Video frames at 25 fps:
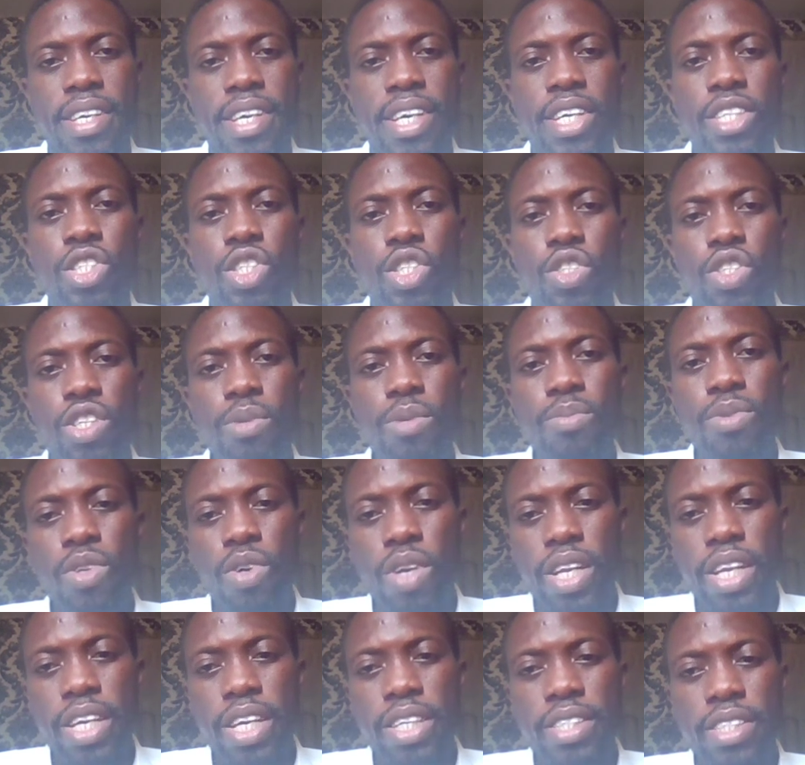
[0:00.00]
Extreme
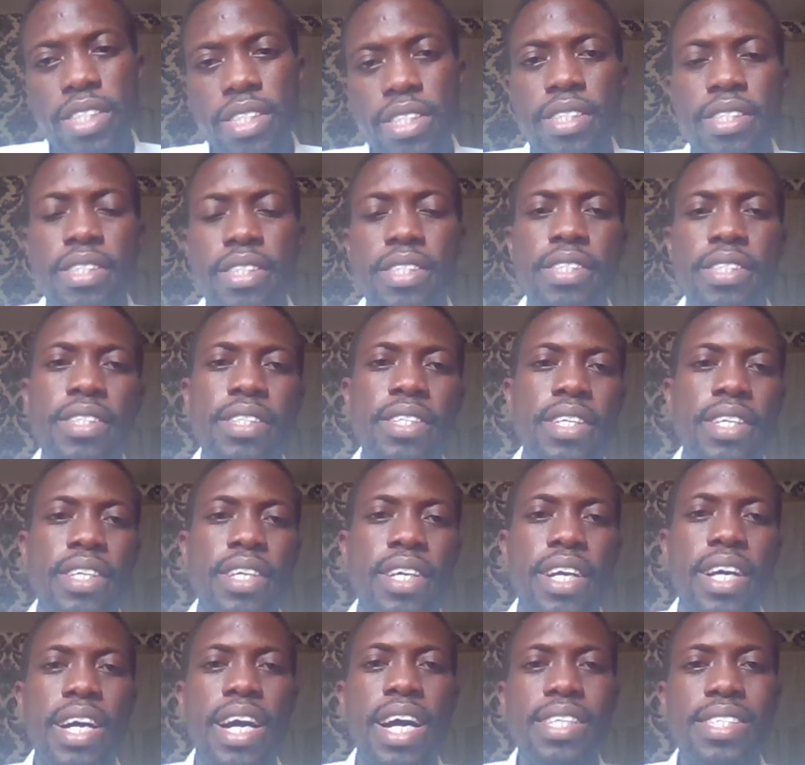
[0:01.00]
knowledge.
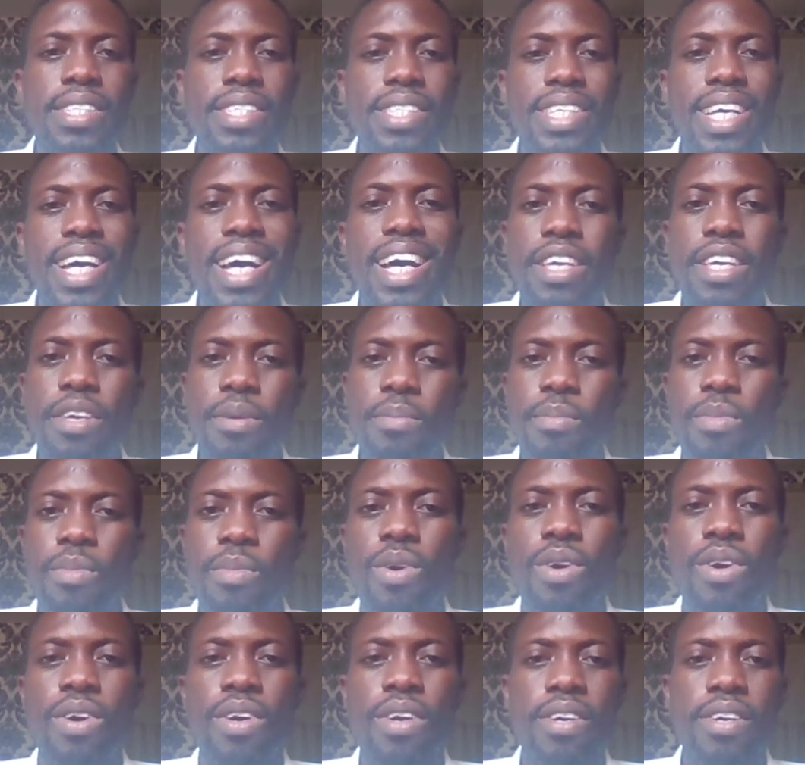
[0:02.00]
Kasa
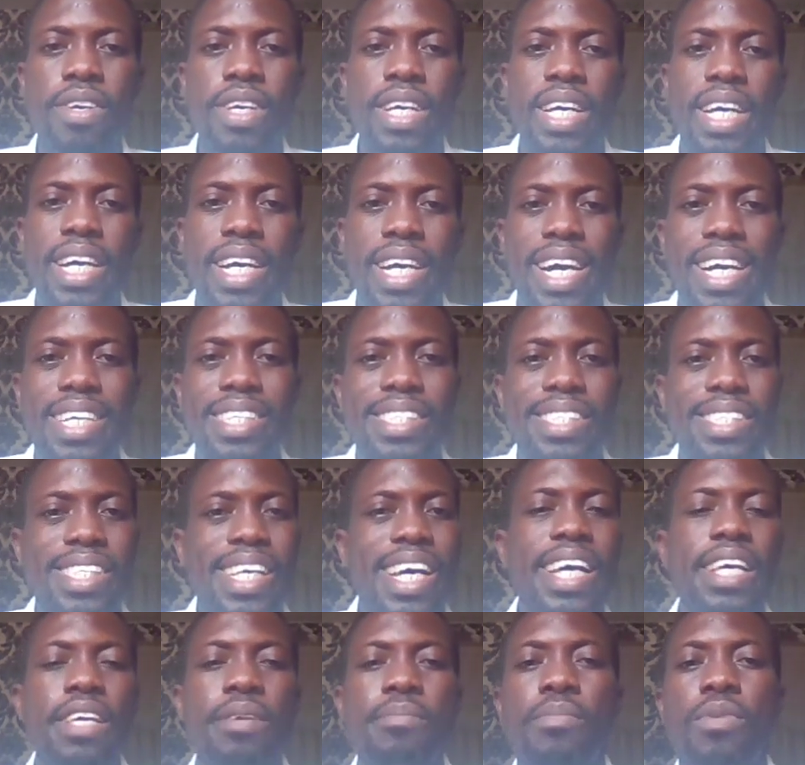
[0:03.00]
imo.
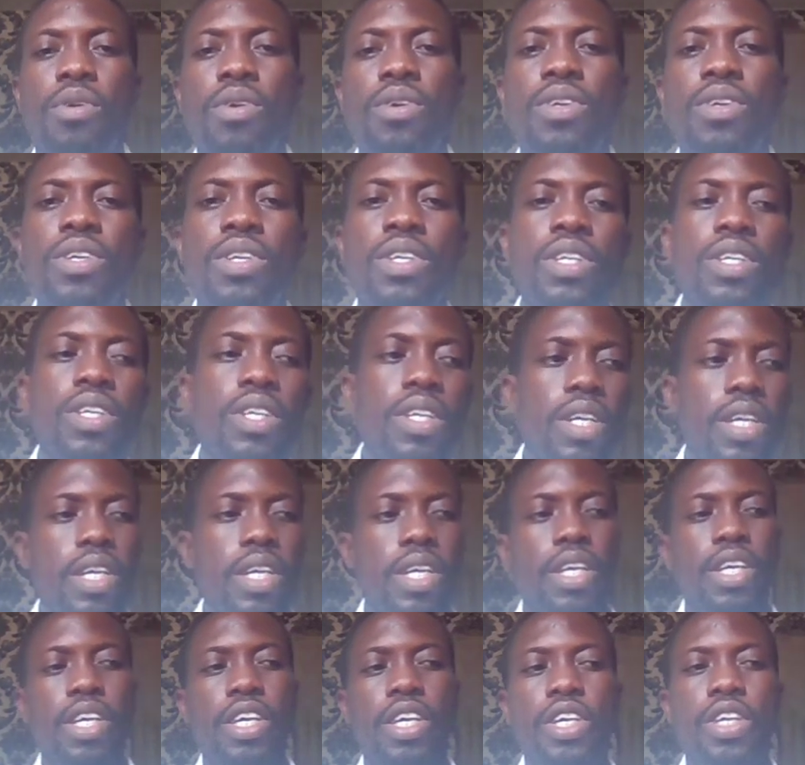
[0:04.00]
Kasa is
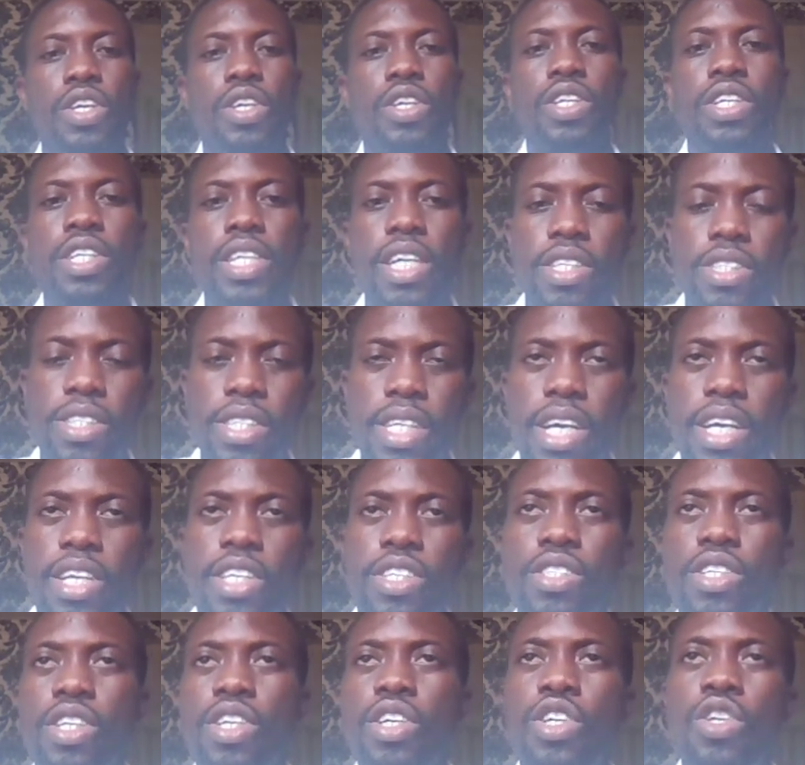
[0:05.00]
a
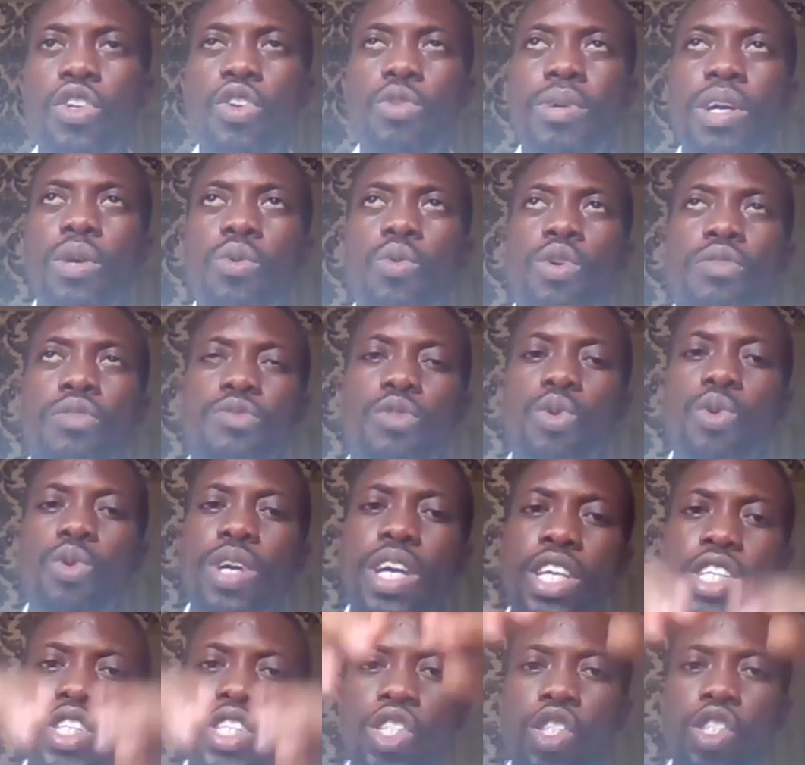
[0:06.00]
Yoruba word
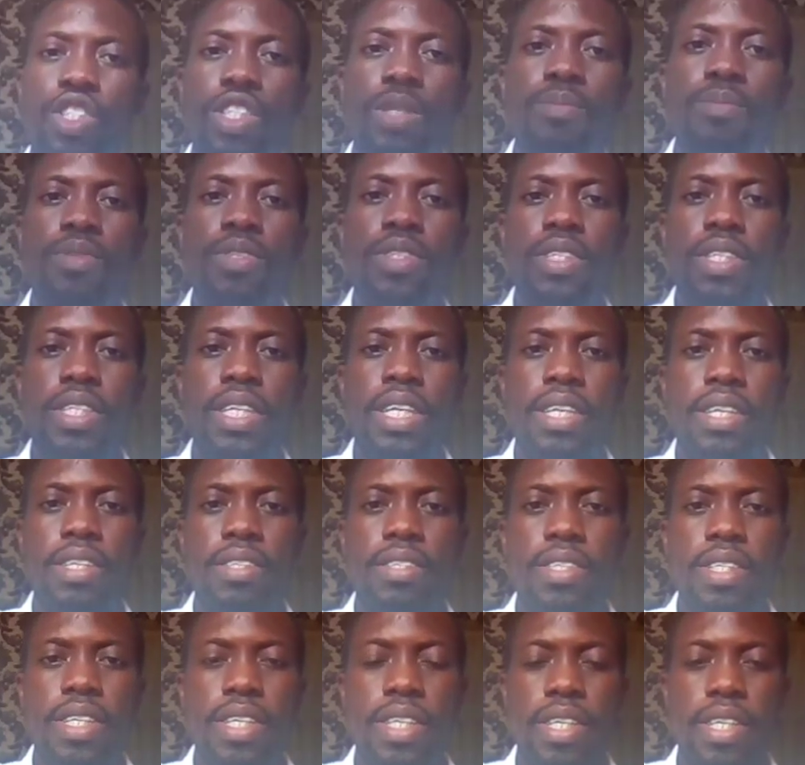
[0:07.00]
for extreme. Like
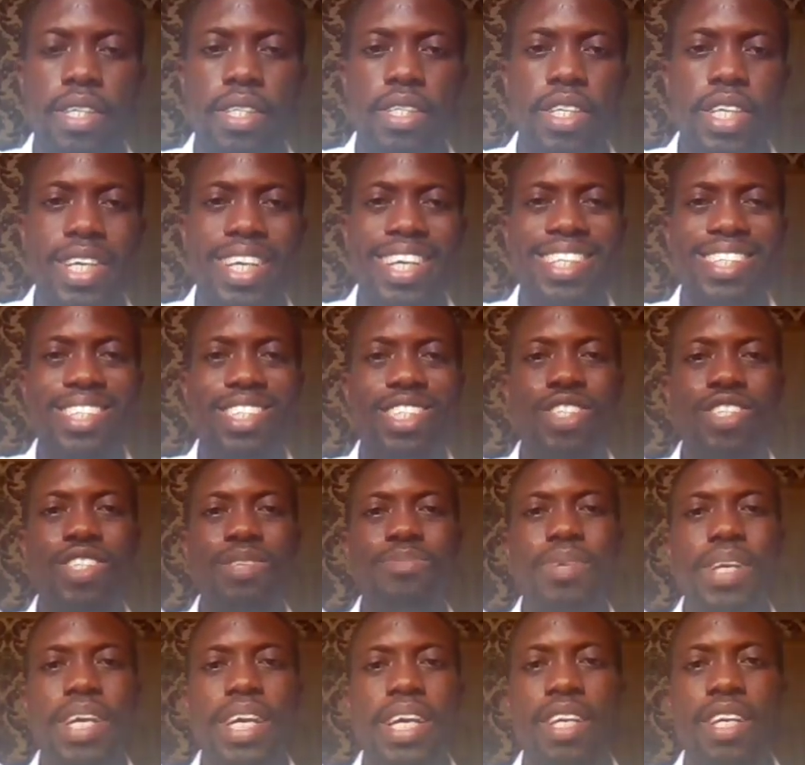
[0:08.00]
it's the
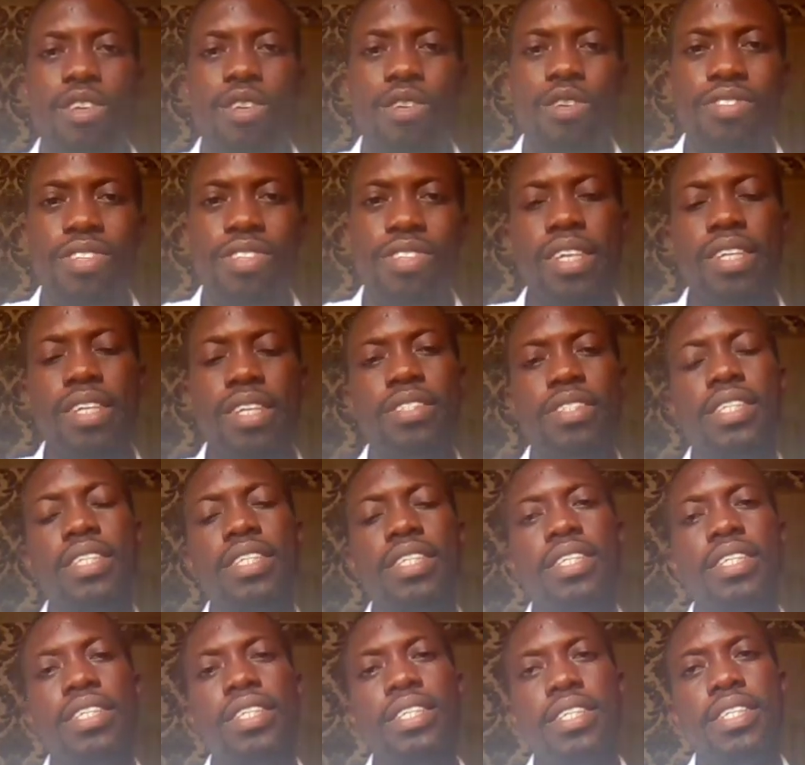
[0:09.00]
extreme end of things.
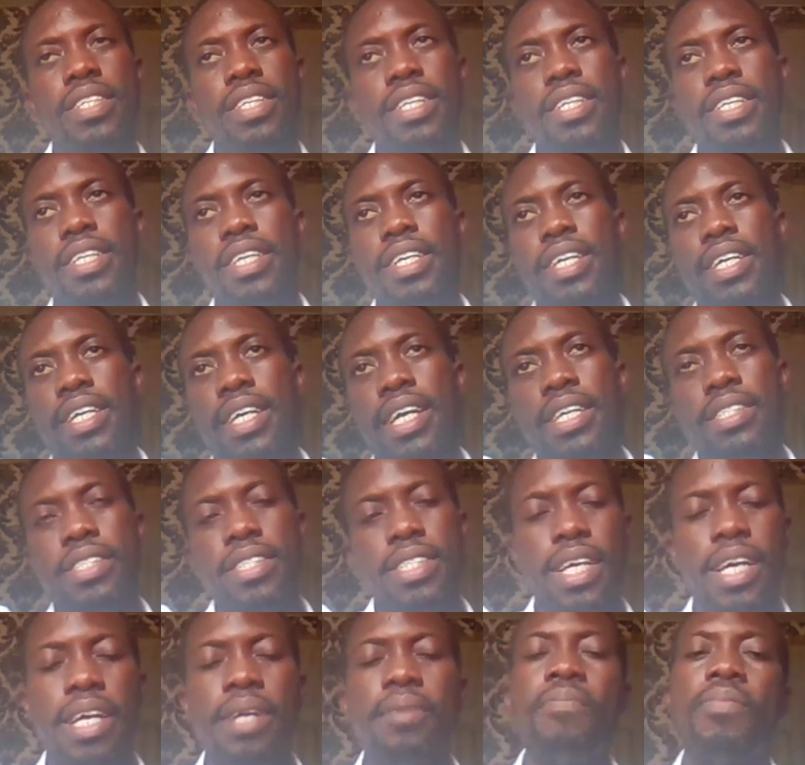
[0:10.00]

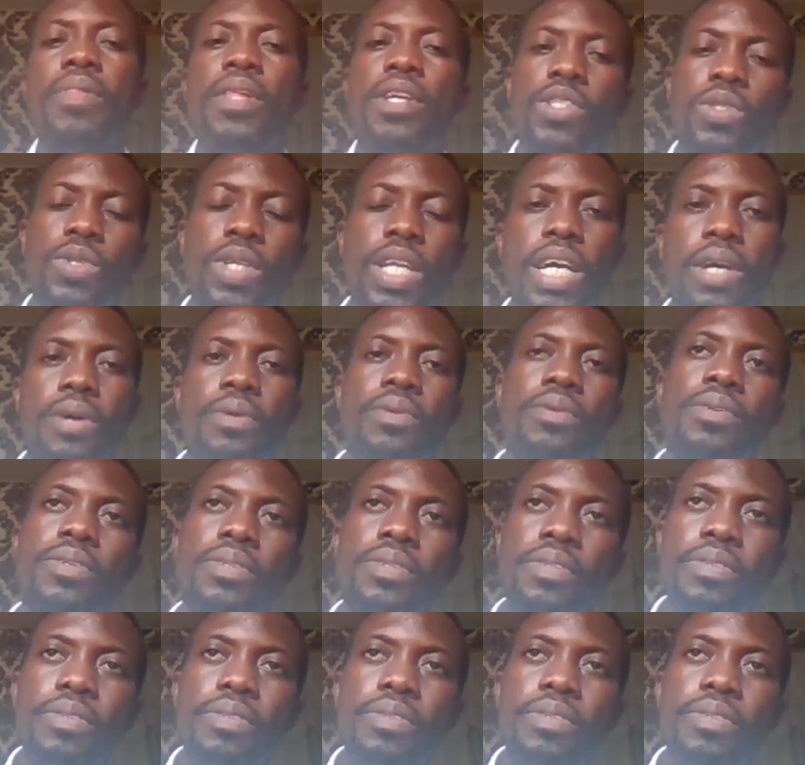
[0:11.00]
Kasa. So now,